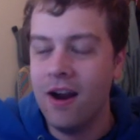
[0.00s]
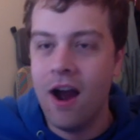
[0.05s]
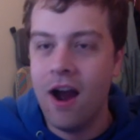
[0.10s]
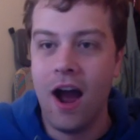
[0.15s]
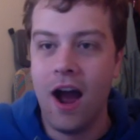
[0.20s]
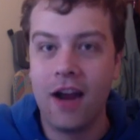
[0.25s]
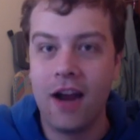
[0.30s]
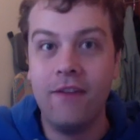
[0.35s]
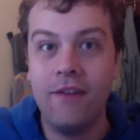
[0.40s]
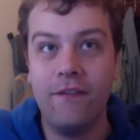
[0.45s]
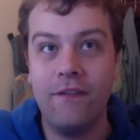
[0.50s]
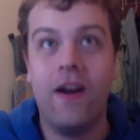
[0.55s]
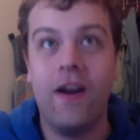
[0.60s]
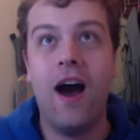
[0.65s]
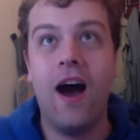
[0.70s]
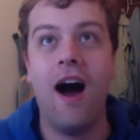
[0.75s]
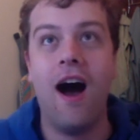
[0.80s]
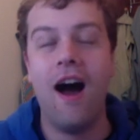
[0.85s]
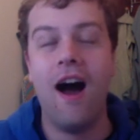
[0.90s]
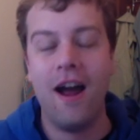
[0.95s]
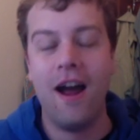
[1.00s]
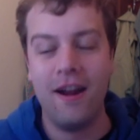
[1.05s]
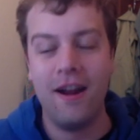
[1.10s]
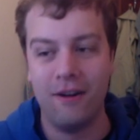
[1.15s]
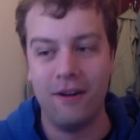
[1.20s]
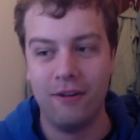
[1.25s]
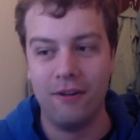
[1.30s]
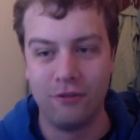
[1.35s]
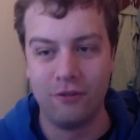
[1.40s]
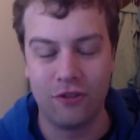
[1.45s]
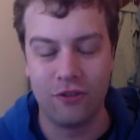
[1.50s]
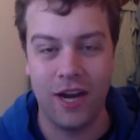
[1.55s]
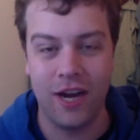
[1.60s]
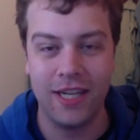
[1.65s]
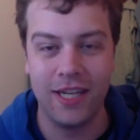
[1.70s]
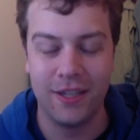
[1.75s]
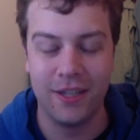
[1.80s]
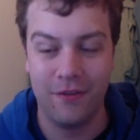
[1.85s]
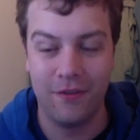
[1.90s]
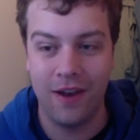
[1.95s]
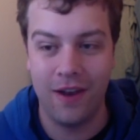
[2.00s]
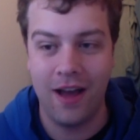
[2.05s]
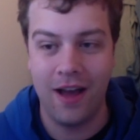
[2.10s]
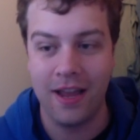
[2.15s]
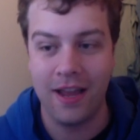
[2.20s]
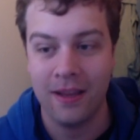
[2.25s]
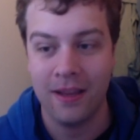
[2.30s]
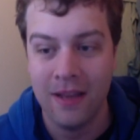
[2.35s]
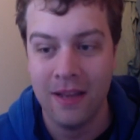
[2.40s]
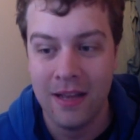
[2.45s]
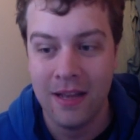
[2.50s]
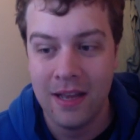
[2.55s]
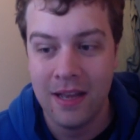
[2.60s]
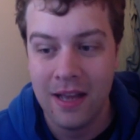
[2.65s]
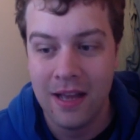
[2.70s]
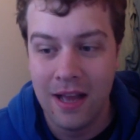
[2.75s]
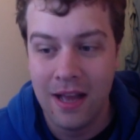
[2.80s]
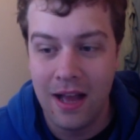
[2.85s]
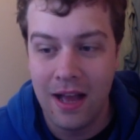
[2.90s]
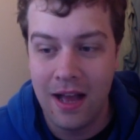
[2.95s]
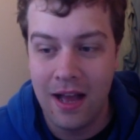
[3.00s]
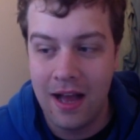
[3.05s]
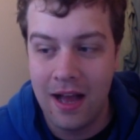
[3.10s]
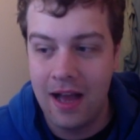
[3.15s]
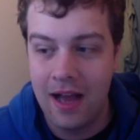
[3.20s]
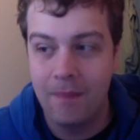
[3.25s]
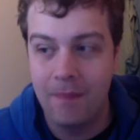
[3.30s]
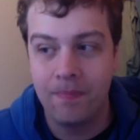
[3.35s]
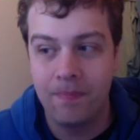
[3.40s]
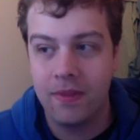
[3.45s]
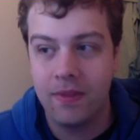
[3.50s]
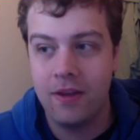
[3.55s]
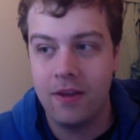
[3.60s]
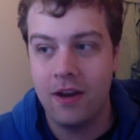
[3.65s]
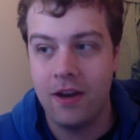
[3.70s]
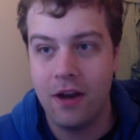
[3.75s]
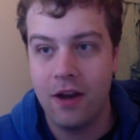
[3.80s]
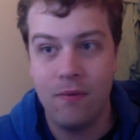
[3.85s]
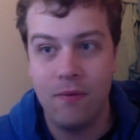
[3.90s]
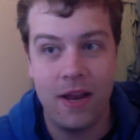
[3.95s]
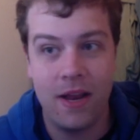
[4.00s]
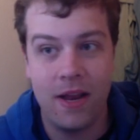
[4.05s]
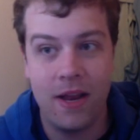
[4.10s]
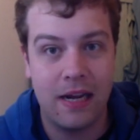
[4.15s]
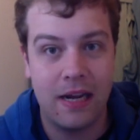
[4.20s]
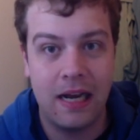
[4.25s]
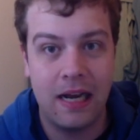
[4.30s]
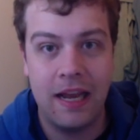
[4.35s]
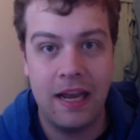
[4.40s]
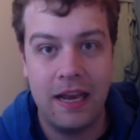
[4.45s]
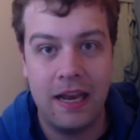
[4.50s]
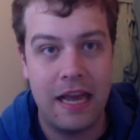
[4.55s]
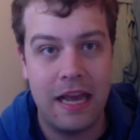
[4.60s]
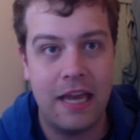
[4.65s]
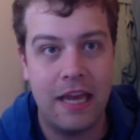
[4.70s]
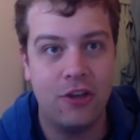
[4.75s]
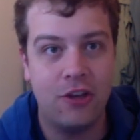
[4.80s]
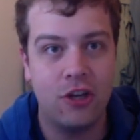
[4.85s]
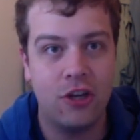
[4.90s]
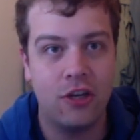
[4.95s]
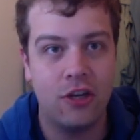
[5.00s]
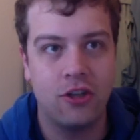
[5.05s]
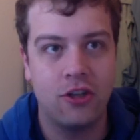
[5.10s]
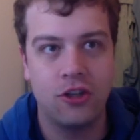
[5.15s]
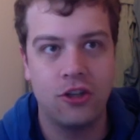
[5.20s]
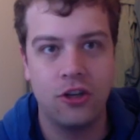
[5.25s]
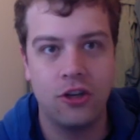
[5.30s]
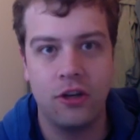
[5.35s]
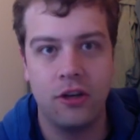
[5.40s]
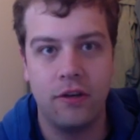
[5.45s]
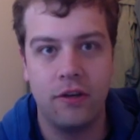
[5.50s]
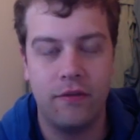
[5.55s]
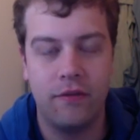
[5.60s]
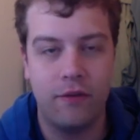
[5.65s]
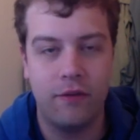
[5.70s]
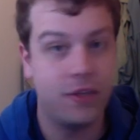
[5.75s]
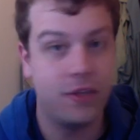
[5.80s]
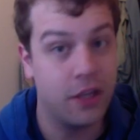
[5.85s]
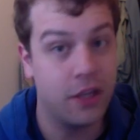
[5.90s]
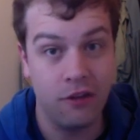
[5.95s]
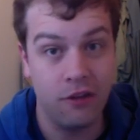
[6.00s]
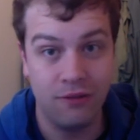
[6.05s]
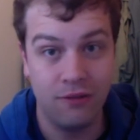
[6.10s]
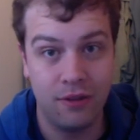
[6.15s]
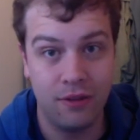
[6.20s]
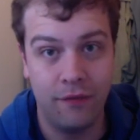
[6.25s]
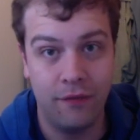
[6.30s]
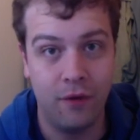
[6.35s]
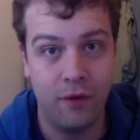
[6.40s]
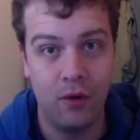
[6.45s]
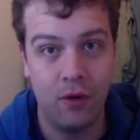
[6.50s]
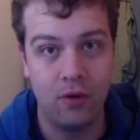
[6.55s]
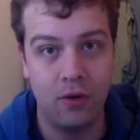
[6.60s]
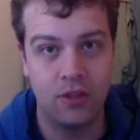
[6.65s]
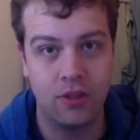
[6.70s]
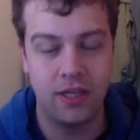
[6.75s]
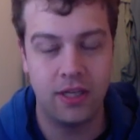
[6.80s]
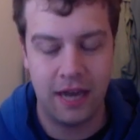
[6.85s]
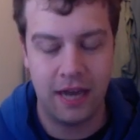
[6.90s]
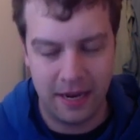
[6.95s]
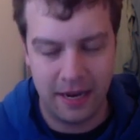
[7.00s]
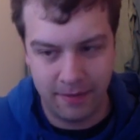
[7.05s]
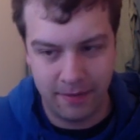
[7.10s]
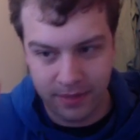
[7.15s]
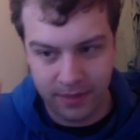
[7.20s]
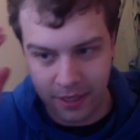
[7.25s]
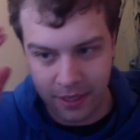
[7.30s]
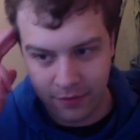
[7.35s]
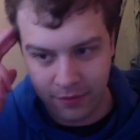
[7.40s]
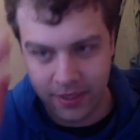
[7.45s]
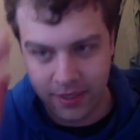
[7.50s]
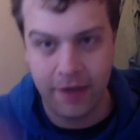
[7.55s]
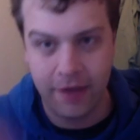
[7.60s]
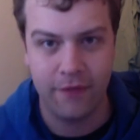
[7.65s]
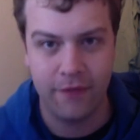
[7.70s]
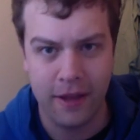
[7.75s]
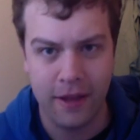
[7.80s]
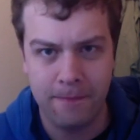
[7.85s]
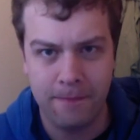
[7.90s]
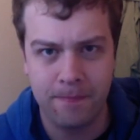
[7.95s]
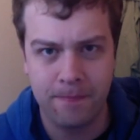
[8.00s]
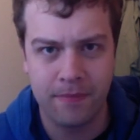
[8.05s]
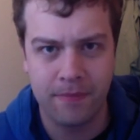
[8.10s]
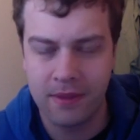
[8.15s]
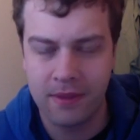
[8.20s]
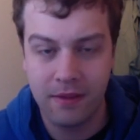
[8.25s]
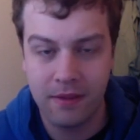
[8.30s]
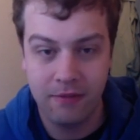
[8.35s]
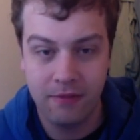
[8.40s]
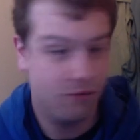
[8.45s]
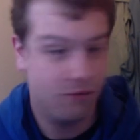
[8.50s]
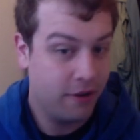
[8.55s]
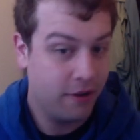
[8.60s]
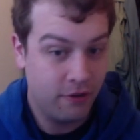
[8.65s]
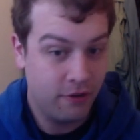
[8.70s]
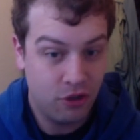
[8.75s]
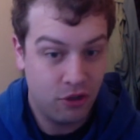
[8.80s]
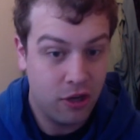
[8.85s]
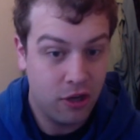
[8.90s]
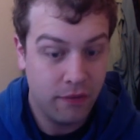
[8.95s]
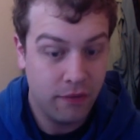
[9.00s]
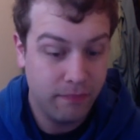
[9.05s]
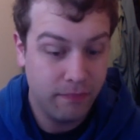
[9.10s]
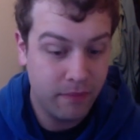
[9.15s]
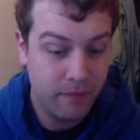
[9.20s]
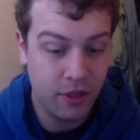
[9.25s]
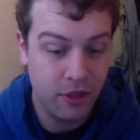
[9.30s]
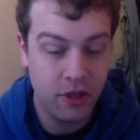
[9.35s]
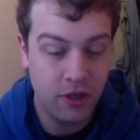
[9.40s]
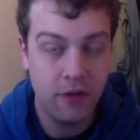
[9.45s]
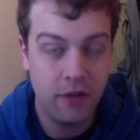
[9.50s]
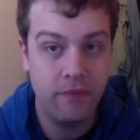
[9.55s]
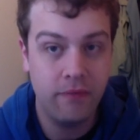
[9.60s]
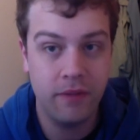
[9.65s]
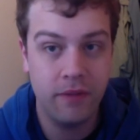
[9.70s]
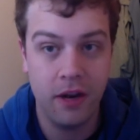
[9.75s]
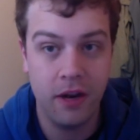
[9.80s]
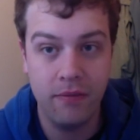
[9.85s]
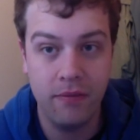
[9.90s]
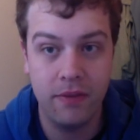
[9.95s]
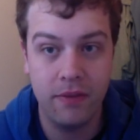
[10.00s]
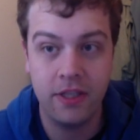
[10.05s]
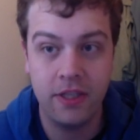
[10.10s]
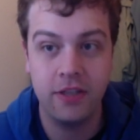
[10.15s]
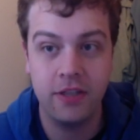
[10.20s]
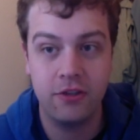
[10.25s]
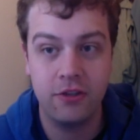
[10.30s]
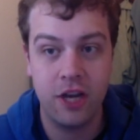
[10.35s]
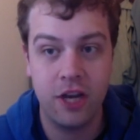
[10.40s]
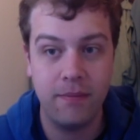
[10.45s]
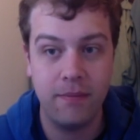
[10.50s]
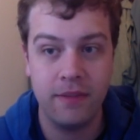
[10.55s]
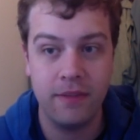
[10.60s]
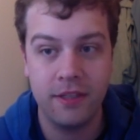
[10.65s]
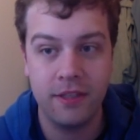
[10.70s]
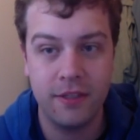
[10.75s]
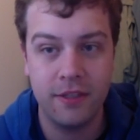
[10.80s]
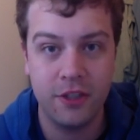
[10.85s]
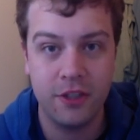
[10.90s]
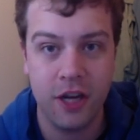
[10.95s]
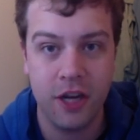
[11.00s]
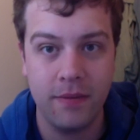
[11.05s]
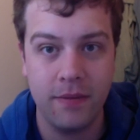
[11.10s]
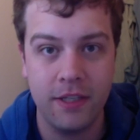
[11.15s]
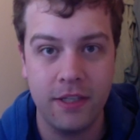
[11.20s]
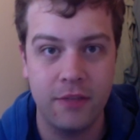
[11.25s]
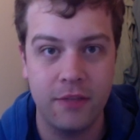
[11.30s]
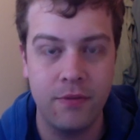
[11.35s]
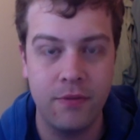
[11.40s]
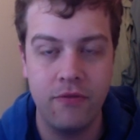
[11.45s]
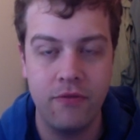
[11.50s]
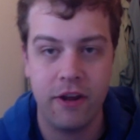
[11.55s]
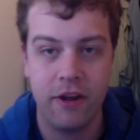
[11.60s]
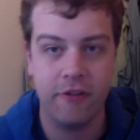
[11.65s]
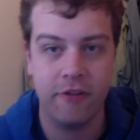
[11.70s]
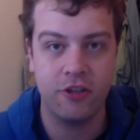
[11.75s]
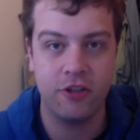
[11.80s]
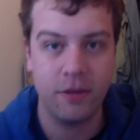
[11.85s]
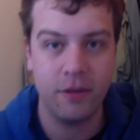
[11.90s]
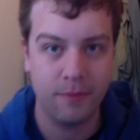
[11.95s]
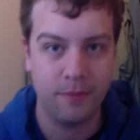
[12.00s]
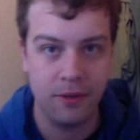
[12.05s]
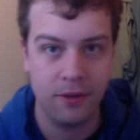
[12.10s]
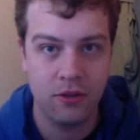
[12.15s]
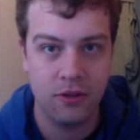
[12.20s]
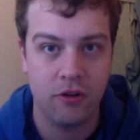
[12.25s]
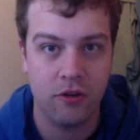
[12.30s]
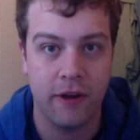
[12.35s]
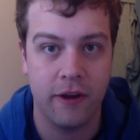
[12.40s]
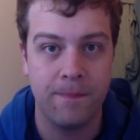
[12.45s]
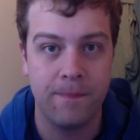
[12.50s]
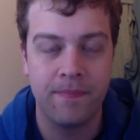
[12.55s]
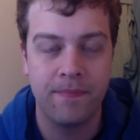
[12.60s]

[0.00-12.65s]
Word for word: I can fly, or trying to fly. Um, you know, when clearly he just should have obviously used the force to land himself safely. So you should have. You should have. You know, this is James. This is a James. This is Moonraker, a James Bond story.